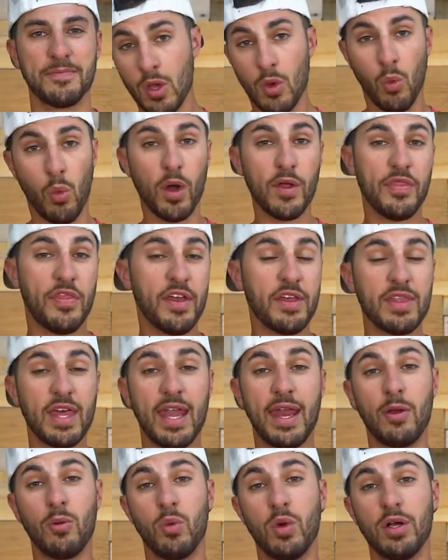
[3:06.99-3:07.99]
One thing that
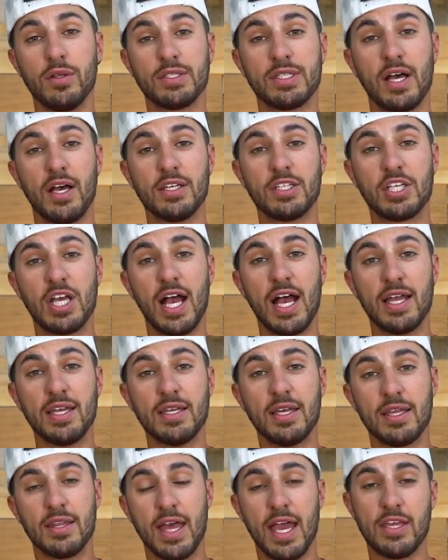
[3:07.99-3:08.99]
I will touch on
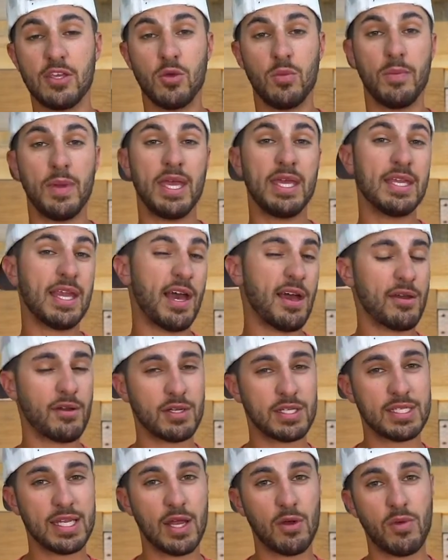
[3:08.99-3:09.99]
that you may not
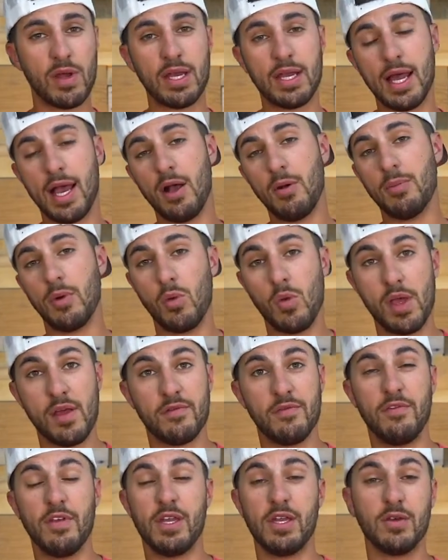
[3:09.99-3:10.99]
understand right now, but we have
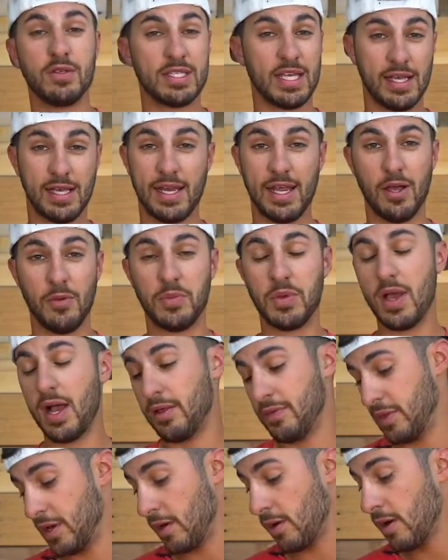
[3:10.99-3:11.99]
videos that can help you
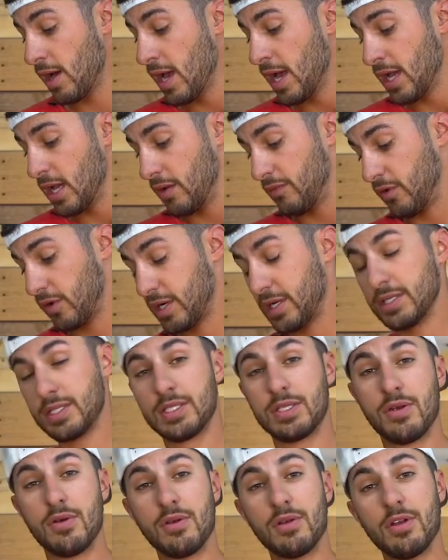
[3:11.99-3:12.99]
out there. If you're
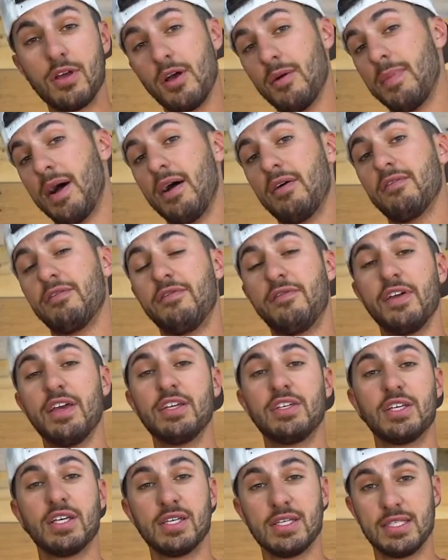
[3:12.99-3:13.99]
concerned about
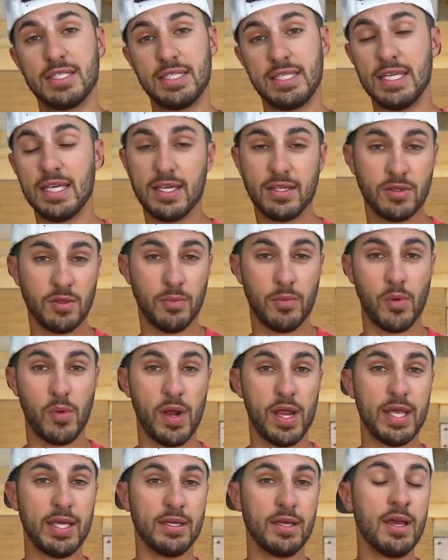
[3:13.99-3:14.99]
fish seeing the
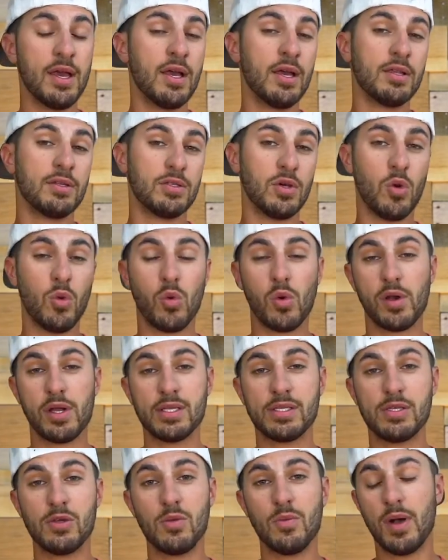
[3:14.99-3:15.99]
braid, don't worry
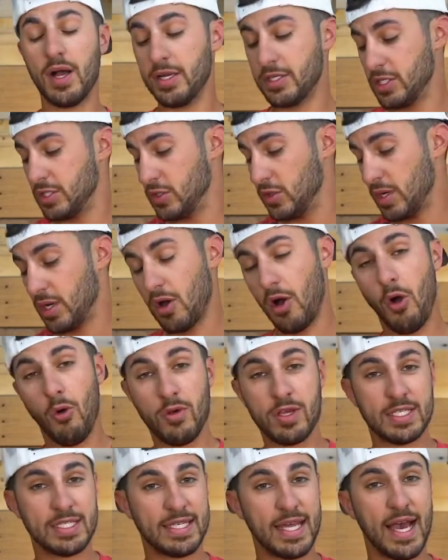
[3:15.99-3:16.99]
too much. You can
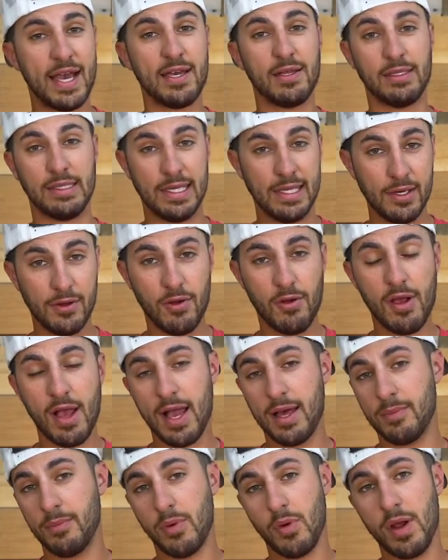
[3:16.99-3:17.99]
always tie a leader
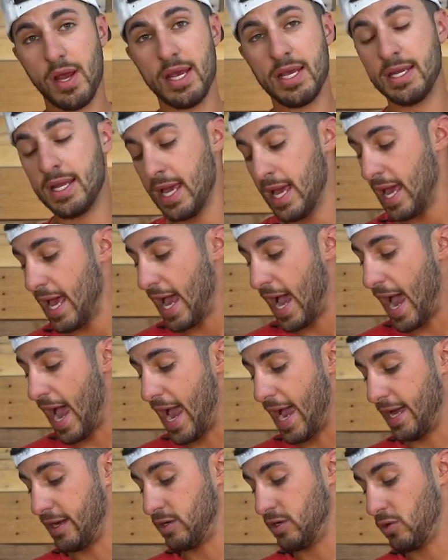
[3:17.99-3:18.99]
on braid.
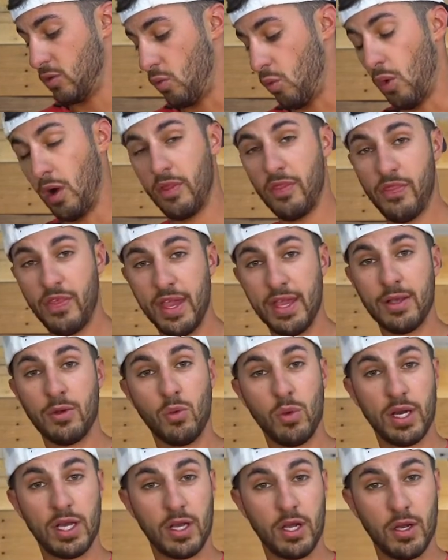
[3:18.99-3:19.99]
And one thing
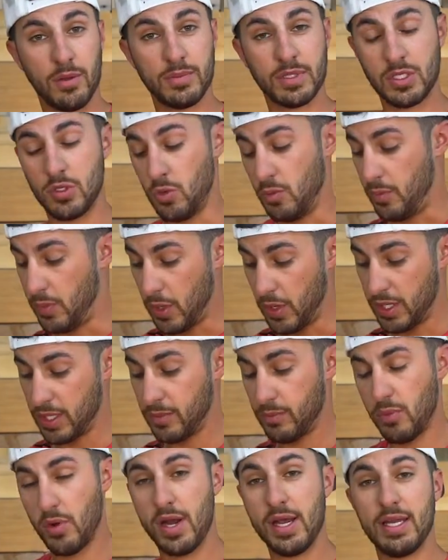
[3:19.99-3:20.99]
when it comes to
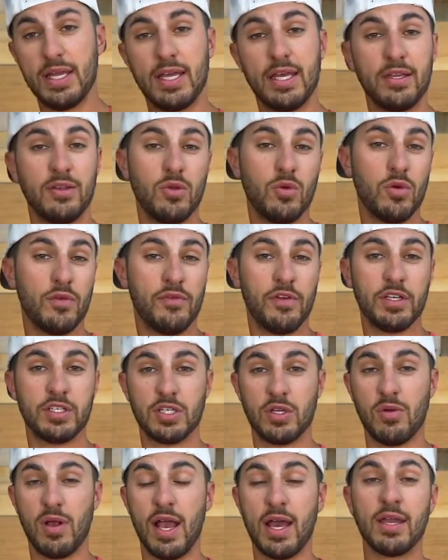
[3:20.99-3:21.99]
putting braid into a
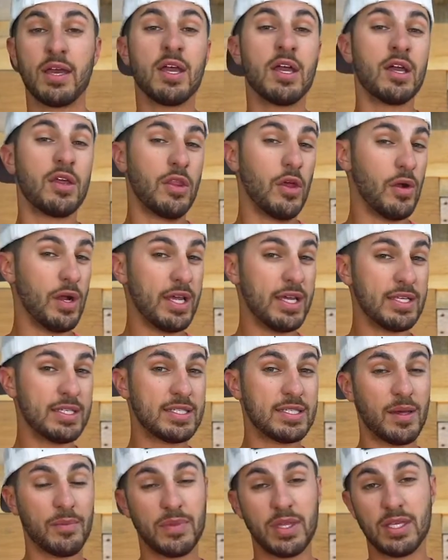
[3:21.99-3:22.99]
fishing rod, there is
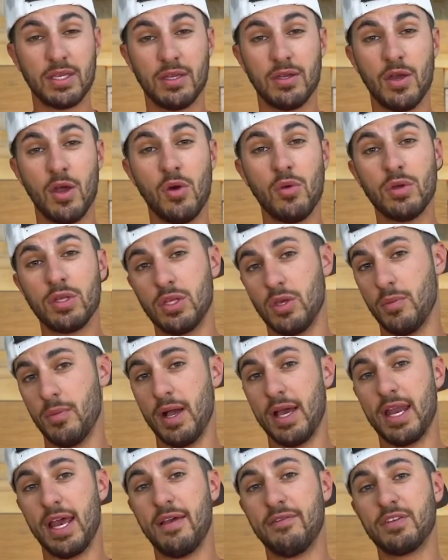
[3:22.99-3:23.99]
something to know. You
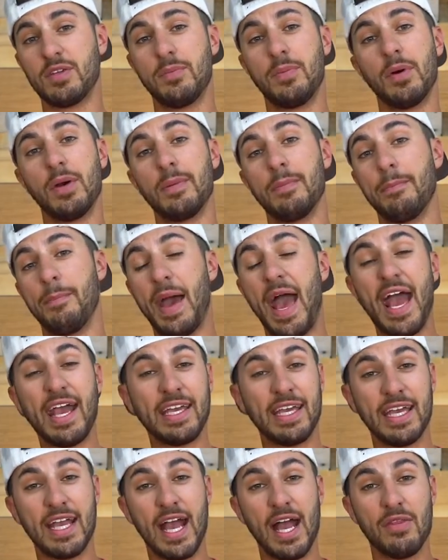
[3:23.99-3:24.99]
might have to put
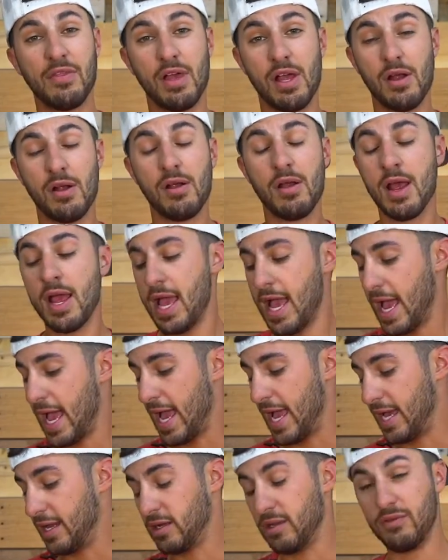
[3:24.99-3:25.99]
backing on there.
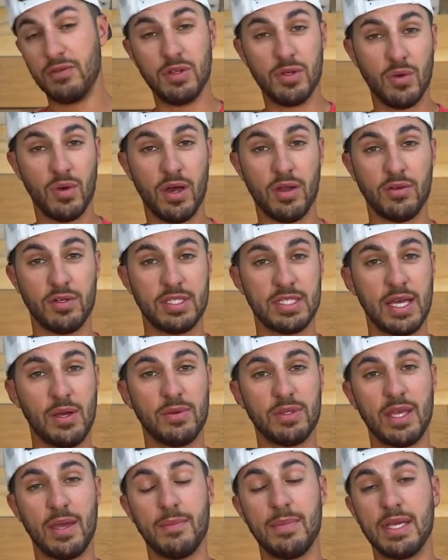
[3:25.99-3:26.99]
And if you don't understand
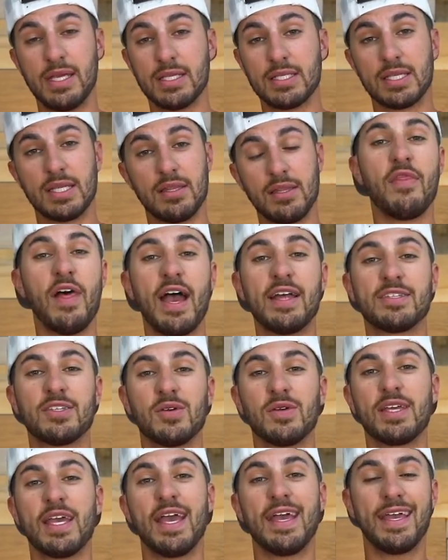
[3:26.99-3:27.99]
what that means, that's
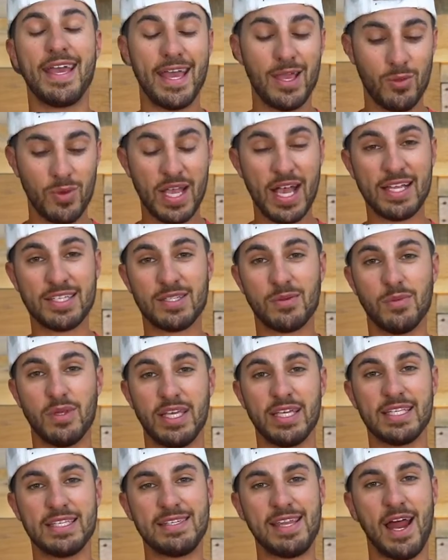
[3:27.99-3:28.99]
okay. Hey, we got some
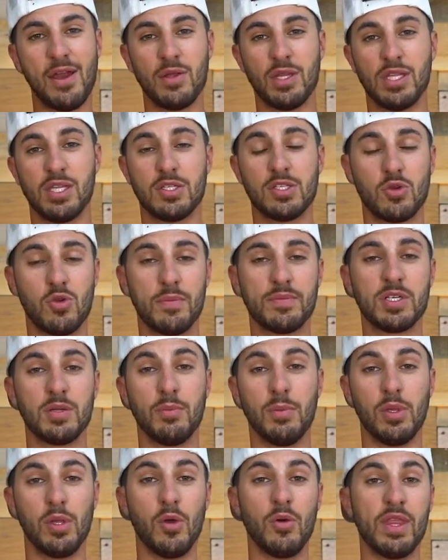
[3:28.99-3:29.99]
links down in the description
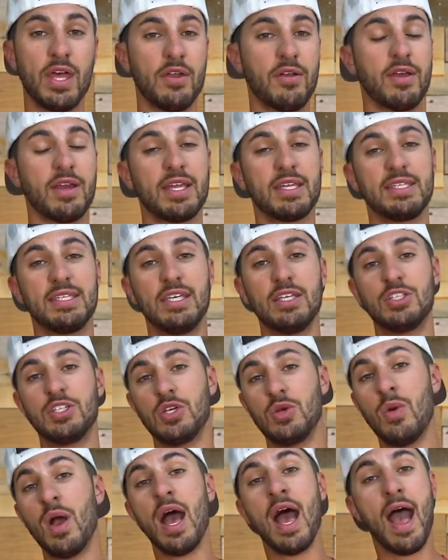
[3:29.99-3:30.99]
below that are gonna teach
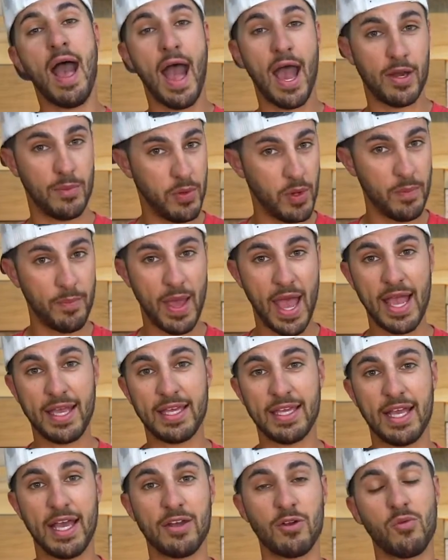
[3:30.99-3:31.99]
you how to put
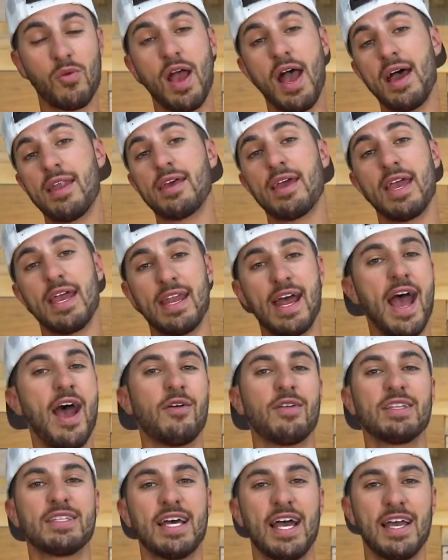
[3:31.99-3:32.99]
backing on a rod and how
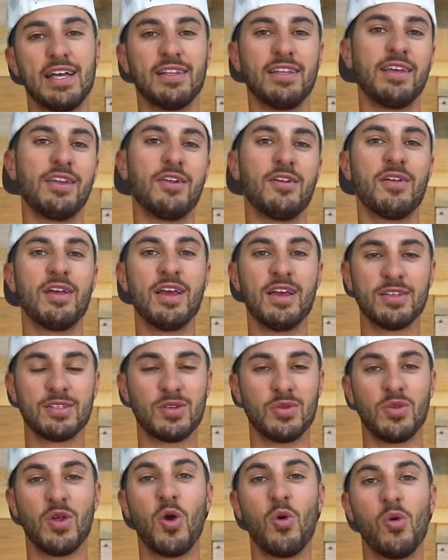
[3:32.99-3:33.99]
to tie a leader.
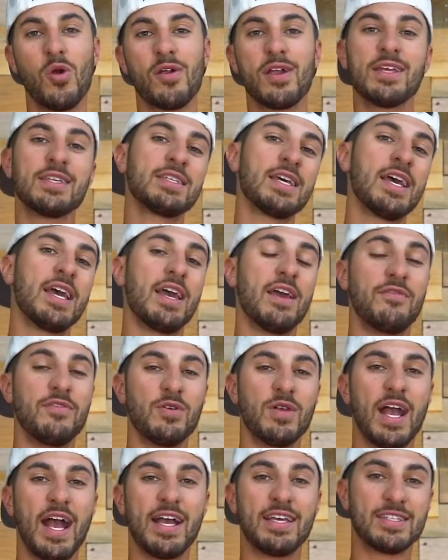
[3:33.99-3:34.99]
So no worries. If you
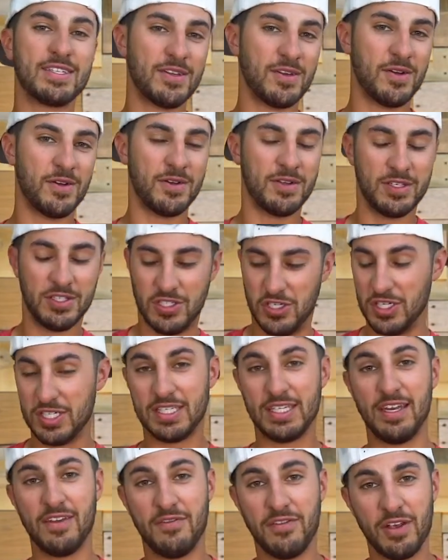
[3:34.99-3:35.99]
guys just
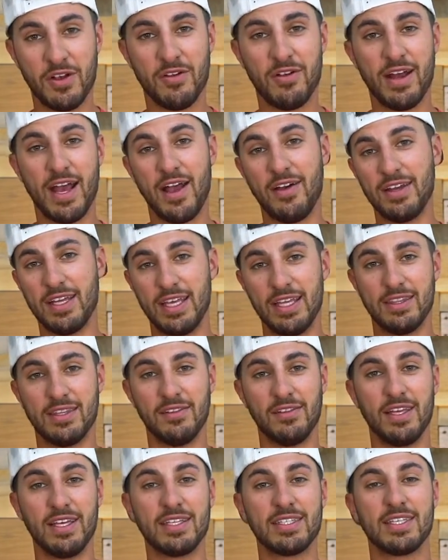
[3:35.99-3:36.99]
need to figure it out, hit the
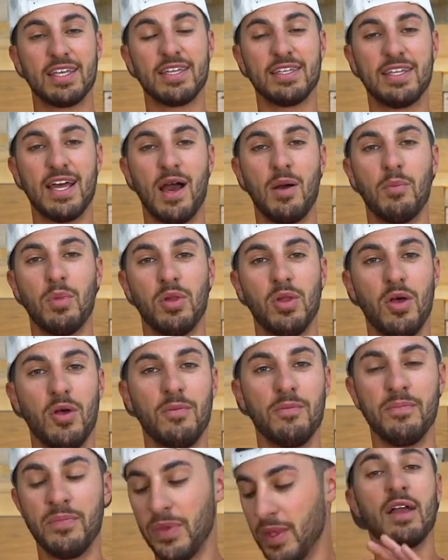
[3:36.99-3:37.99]
links down below.
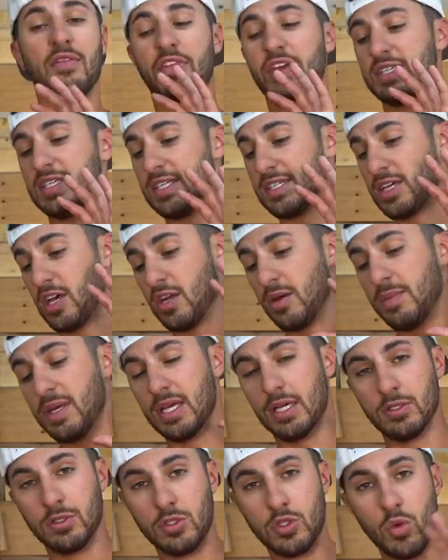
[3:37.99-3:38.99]
This is gonna be
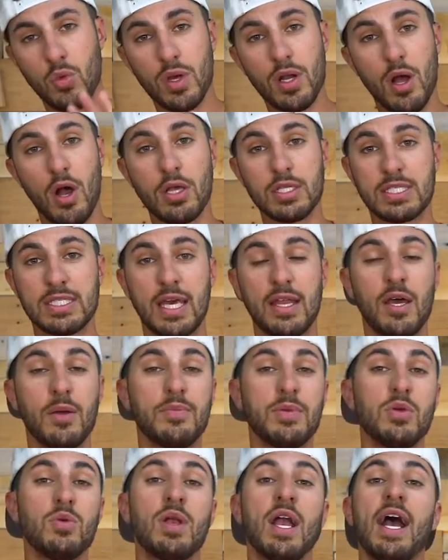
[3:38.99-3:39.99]
a do-it-all
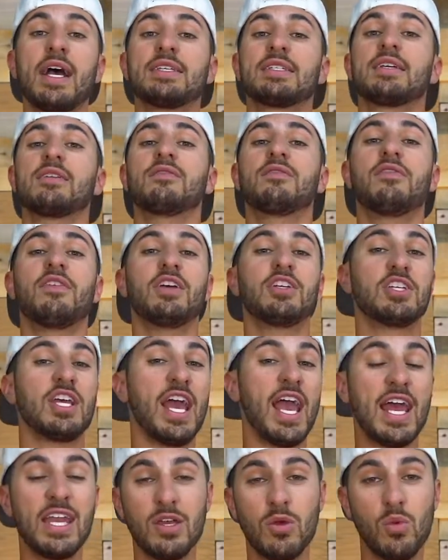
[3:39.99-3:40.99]
setup. You guys can fish
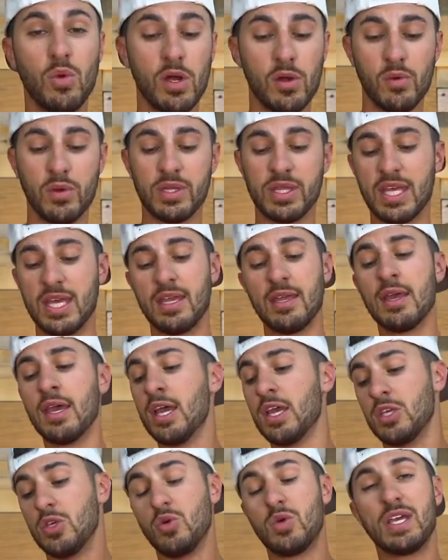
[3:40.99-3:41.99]
anywhere with it.
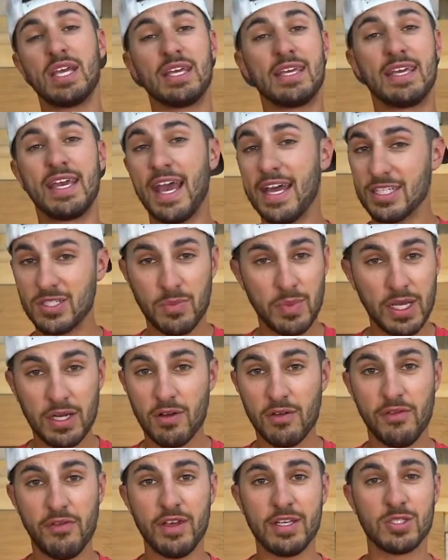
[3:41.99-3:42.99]
You can catch
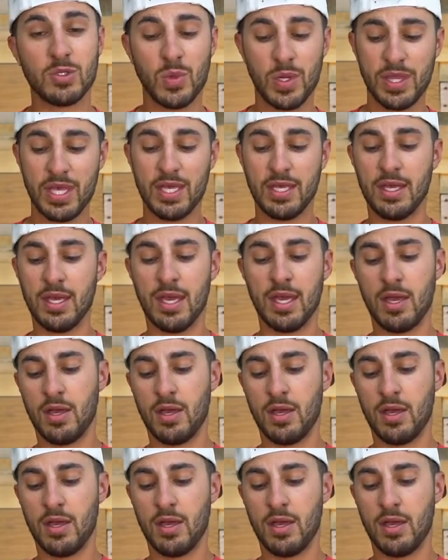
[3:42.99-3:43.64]
bigger fish with it.